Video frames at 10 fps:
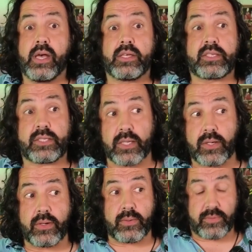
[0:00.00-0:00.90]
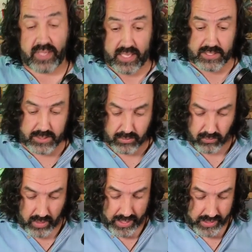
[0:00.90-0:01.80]
So that's
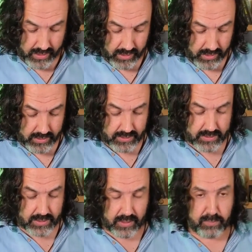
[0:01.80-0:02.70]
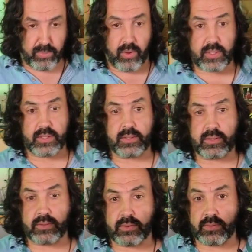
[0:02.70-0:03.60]
why it is important
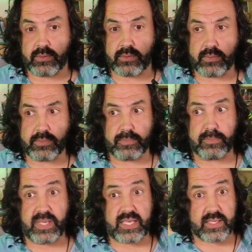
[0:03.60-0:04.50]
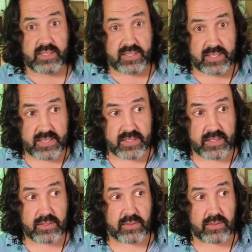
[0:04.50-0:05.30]
to be consistent,